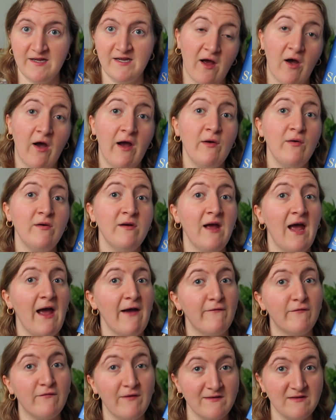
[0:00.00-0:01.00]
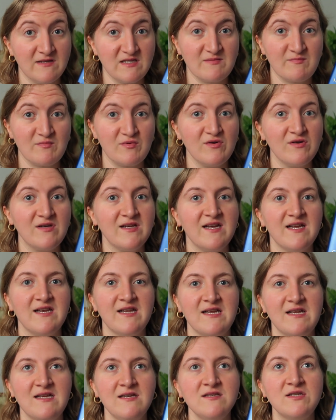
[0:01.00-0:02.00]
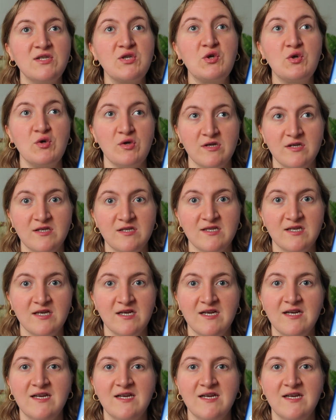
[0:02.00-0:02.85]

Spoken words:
I have read this book. It is good.